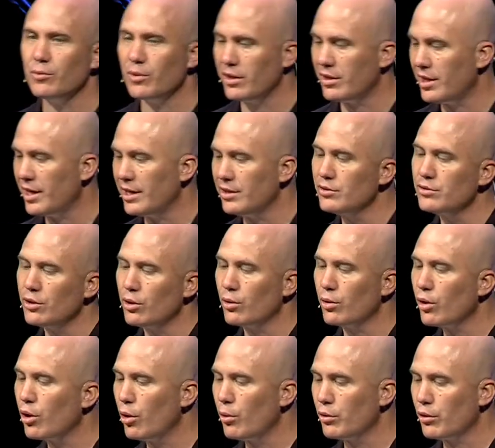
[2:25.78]
when things
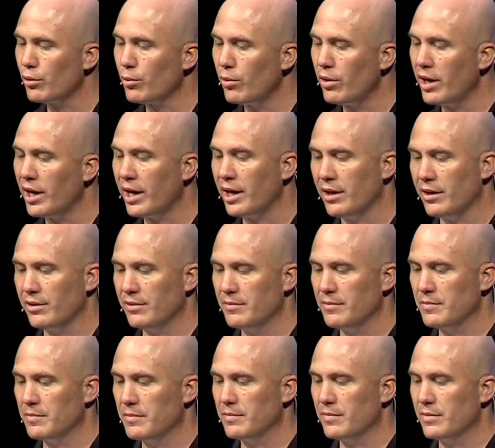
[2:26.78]
don't go your way.
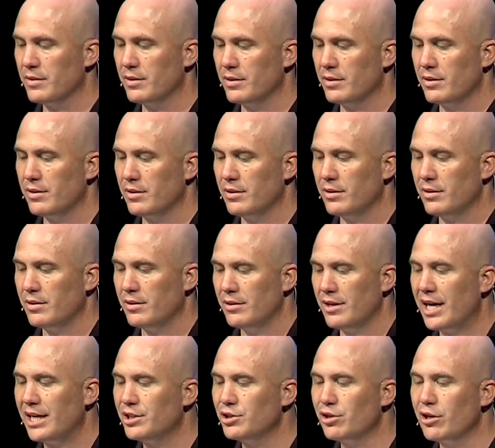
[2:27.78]

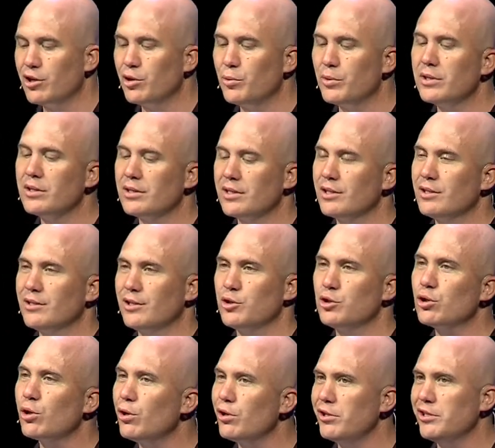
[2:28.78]
And I struggle with
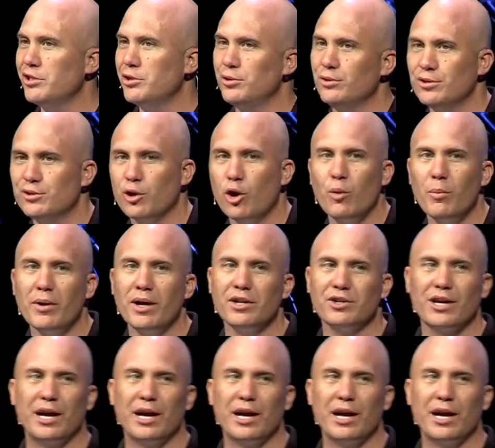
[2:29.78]
control issues so much,